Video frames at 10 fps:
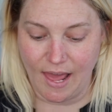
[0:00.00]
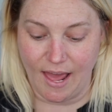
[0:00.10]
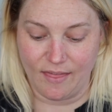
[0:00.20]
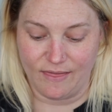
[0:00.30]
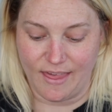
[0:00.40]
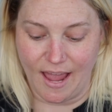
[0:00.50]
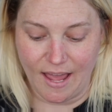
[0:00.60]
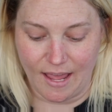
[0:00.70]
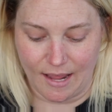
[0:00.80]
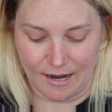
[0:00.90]
And
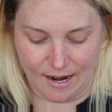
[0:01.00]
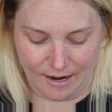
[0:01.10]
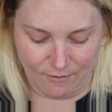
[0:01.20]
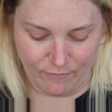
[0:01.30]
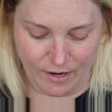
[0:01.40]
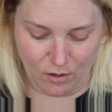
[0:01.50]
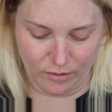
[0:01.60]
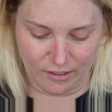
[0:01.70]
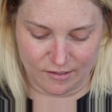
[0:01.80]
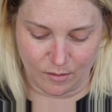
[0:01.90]
then I
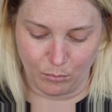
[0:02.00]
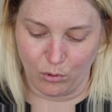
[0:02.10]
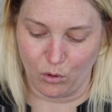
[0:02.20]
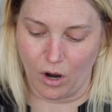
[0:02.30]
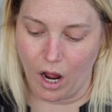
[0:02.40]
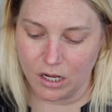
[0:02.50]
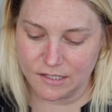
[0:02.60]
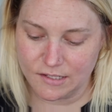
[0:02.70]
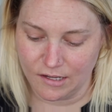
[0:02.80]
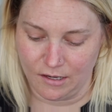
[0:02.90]
found this
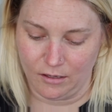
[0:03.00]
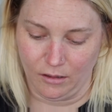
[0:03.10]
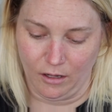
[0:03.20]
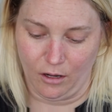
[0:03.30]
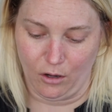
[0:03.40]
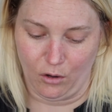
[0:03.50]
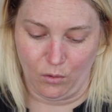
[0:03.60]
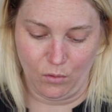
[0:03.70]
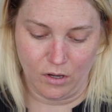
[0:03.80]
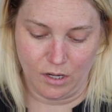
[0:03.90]
Bronze and
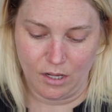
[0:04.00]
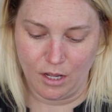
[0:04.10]
Glow,